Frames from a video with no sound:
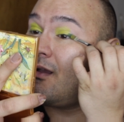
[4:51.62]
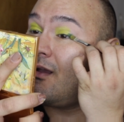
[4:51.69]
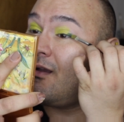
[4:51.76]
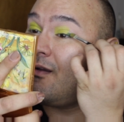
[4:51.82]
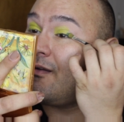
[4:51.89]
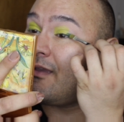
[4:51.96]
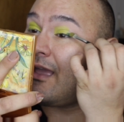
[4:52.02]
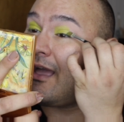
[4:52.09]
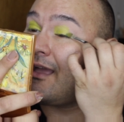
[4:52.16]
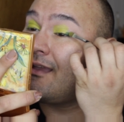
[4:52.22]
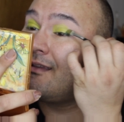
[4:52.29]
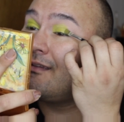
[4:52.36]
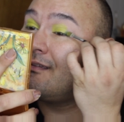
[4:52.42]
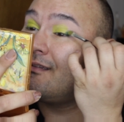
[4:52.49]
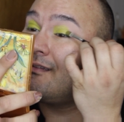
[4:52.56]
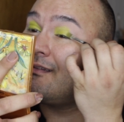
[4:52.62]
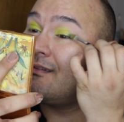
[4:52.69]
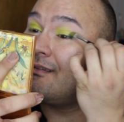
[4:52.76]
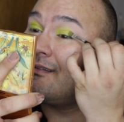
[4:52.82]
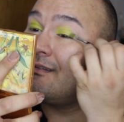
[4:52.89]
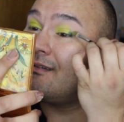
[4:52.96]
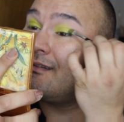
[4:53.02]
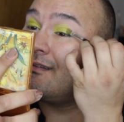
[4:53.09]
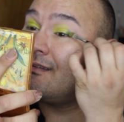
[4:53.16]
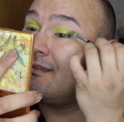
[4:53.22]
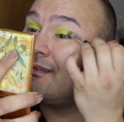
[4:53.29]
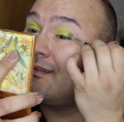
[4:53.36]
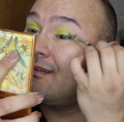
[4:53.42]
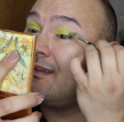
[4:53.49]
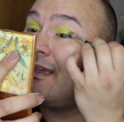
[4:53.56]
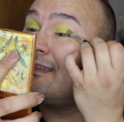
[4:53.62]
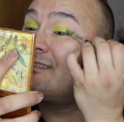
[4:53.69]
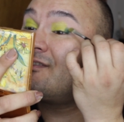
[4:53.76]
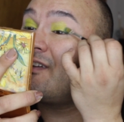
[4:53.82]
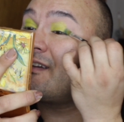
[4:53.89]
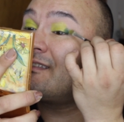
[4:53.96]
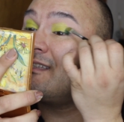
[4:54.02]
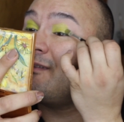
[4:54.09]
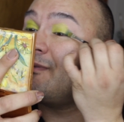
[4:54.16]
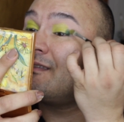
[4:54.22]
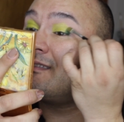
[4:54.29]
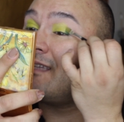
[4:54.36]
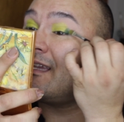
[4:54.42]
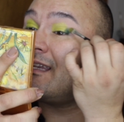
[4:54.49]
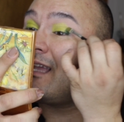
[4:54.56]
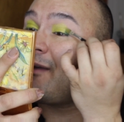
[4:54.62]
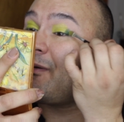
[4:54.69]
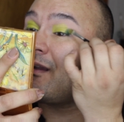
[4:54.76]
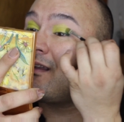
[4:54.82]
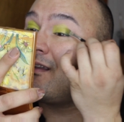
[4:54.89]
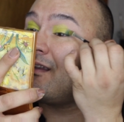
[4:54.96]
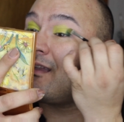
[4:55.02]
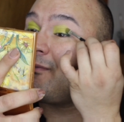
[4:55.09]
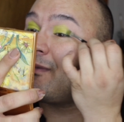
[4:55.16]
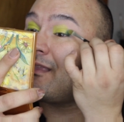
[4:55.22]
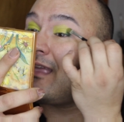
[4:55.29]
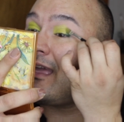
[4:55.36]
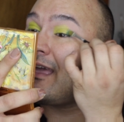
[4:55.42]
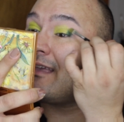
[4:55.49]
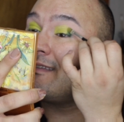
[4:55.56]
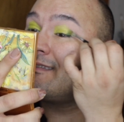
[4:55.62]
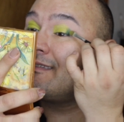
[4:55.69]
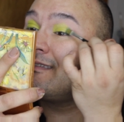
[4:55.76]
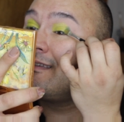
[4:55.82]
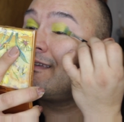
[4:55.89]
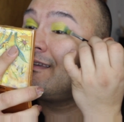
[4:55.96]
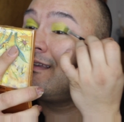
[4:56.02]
Oh yeah. As Trixie would say, now we're cooking with gas.